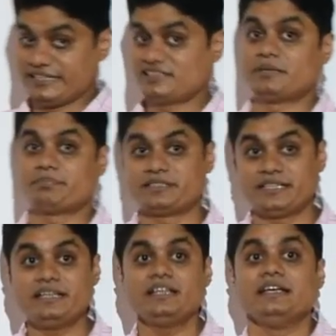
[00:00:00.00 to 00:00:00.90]
X
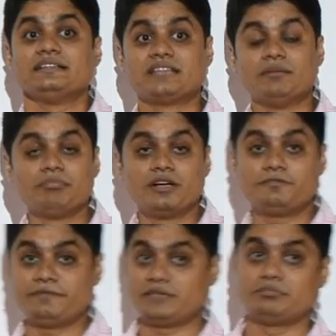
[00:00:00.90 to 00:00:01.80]
represent sum
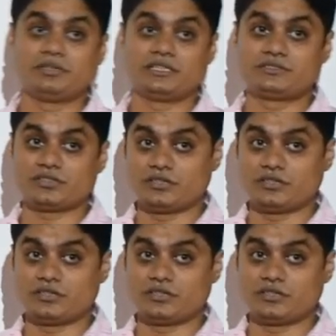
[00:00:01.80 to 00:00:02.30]
of numbers,